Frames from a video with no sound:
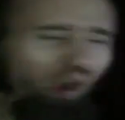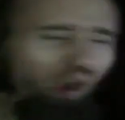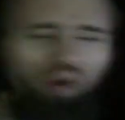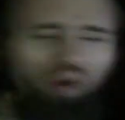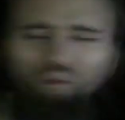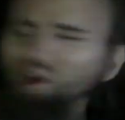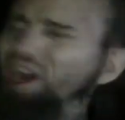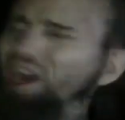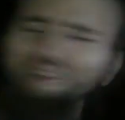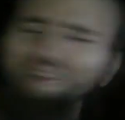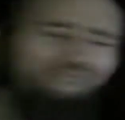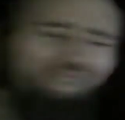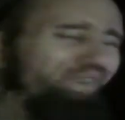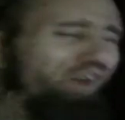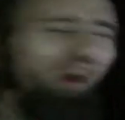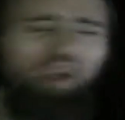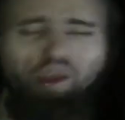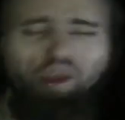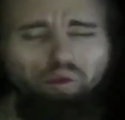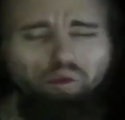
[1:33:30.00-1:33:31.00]
around and
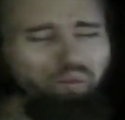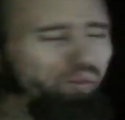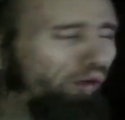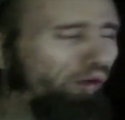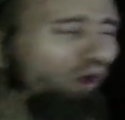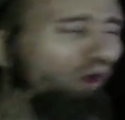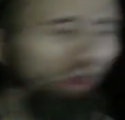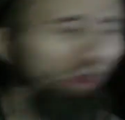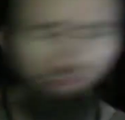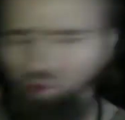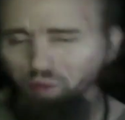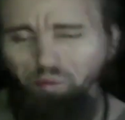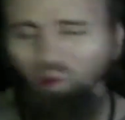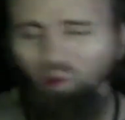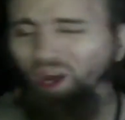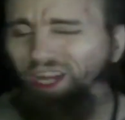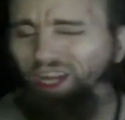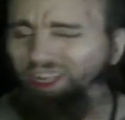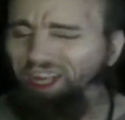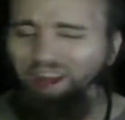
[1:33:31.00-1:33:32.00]
fucking bully people
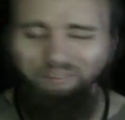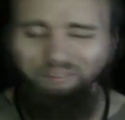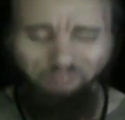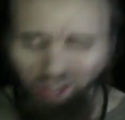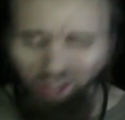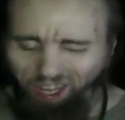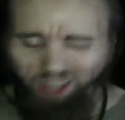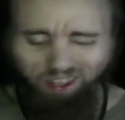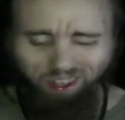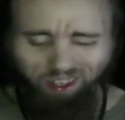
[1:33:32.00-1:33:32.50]
like that, man.